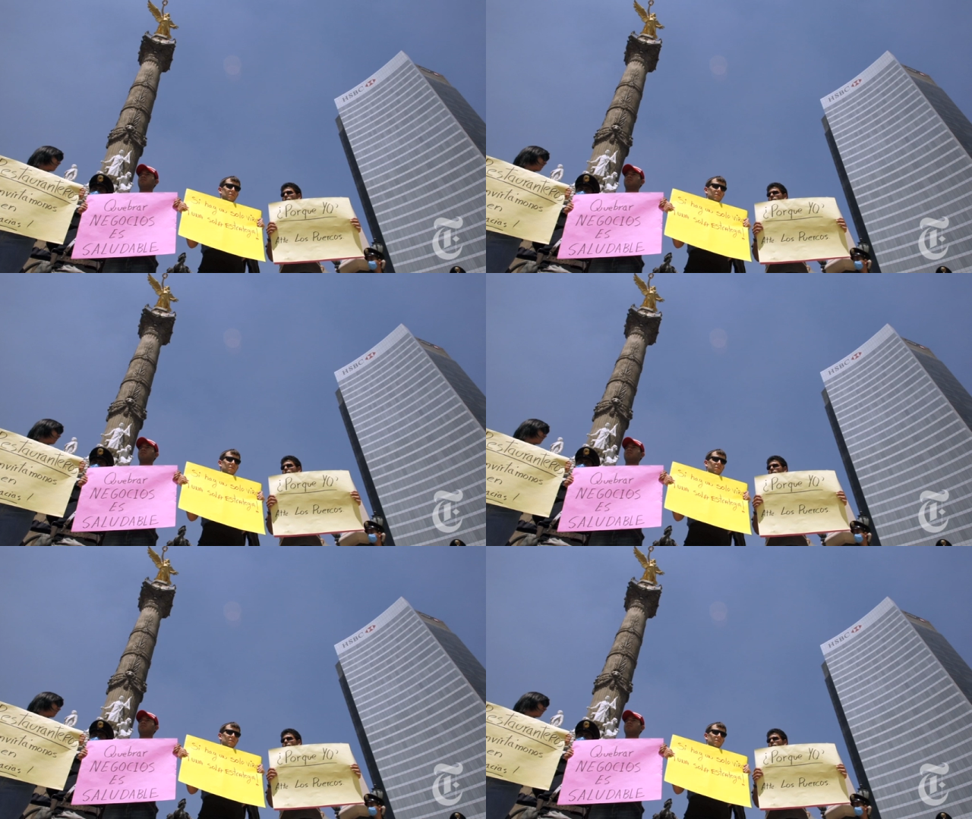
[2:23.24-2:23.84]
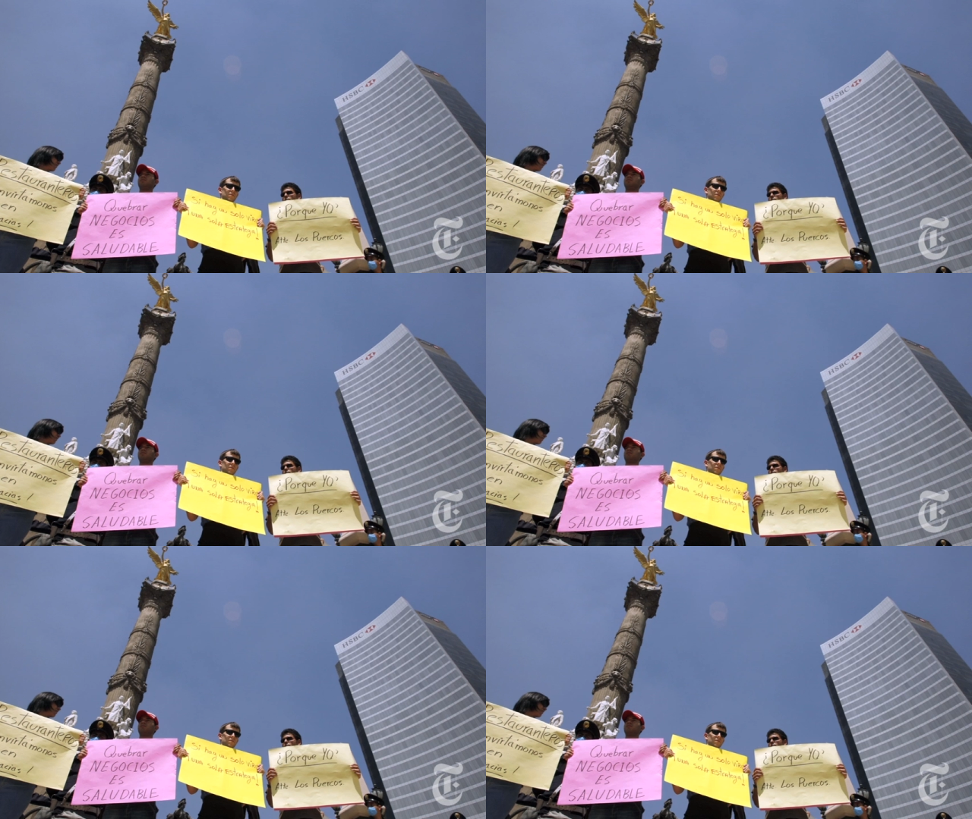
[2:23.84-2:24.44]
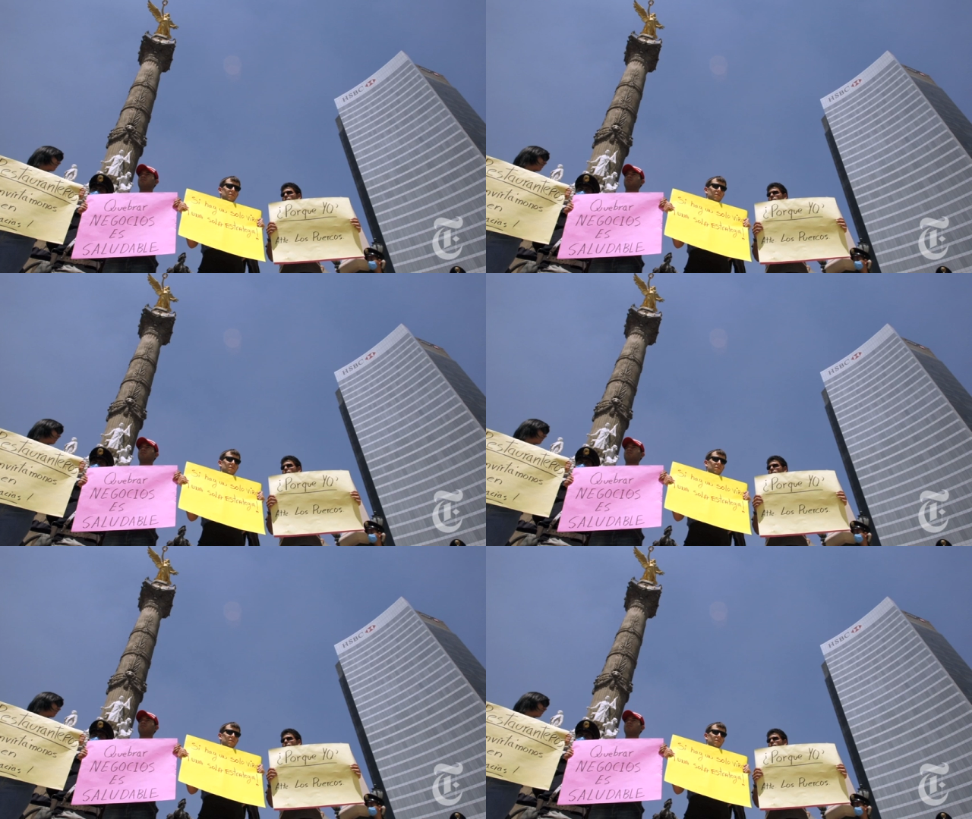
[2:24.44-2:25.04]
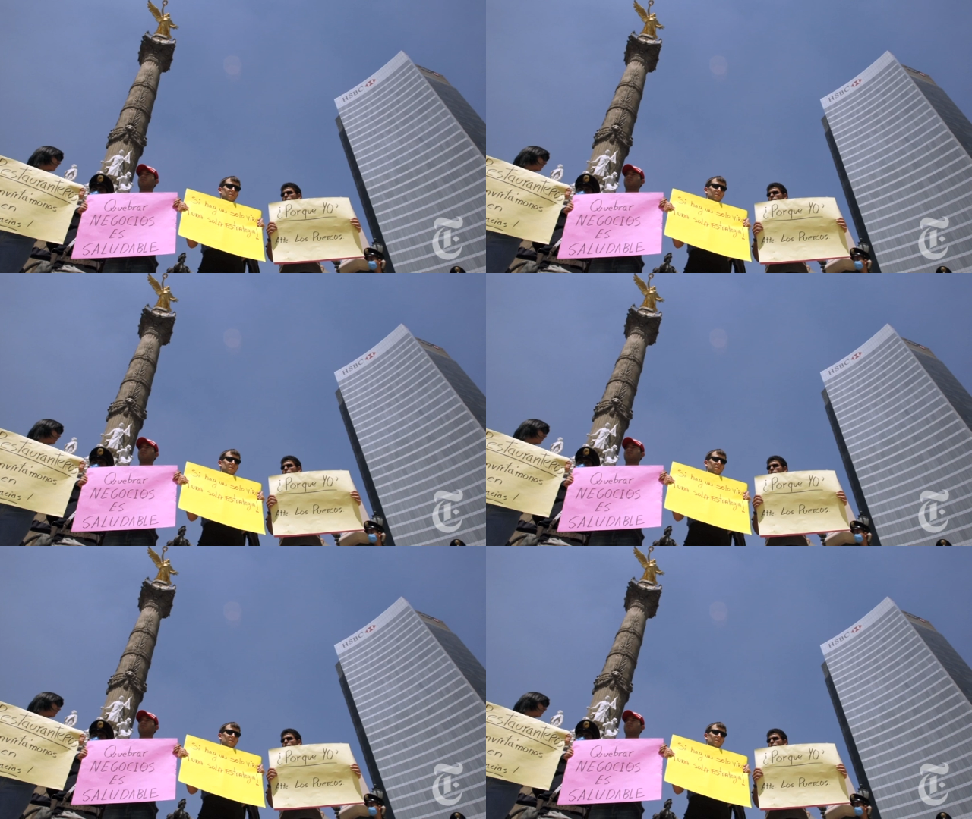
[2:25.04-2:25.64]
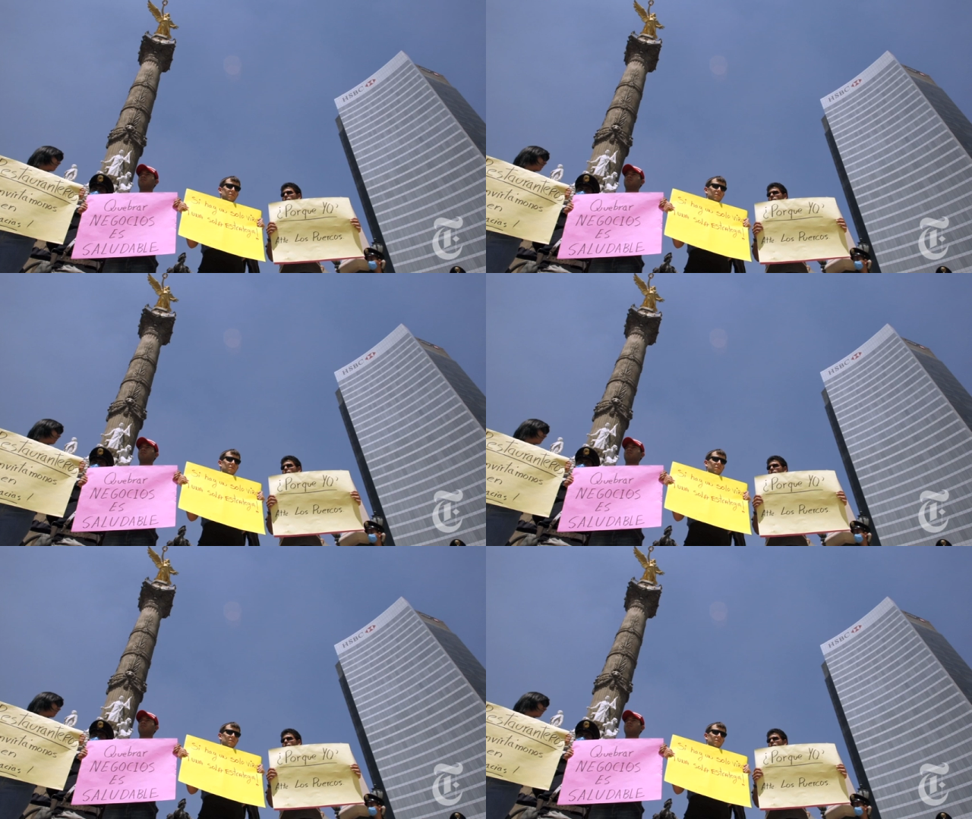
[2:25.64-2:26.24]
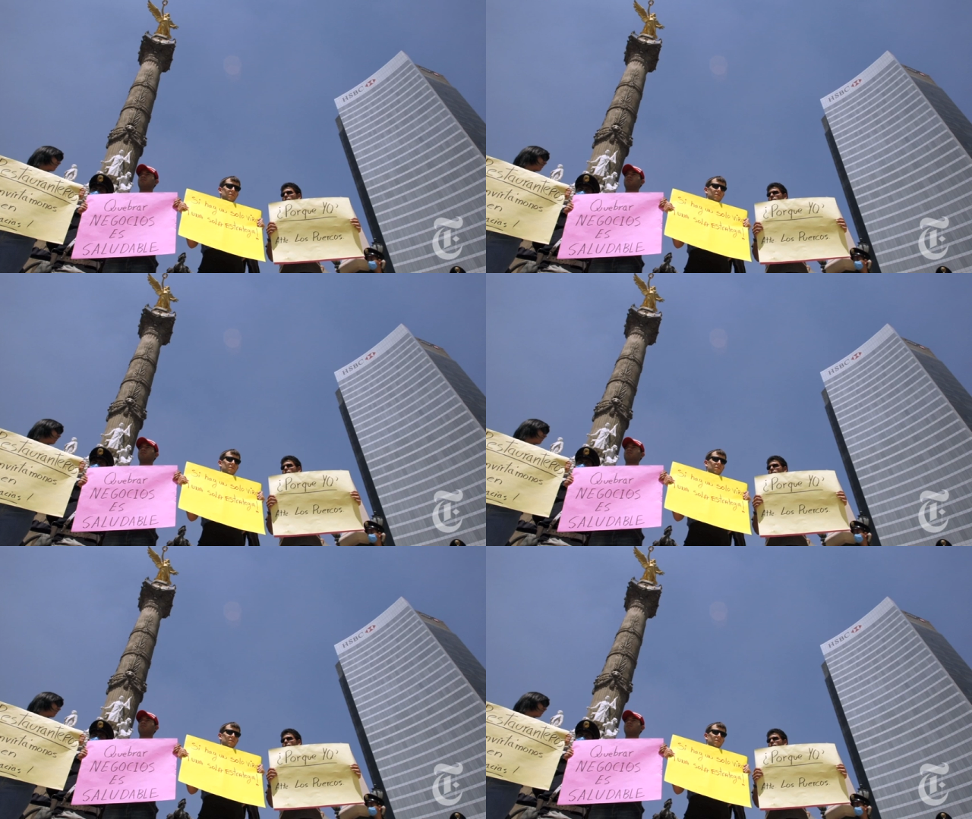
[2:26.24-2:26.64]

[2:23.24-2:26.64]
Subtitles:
(no speaker visible)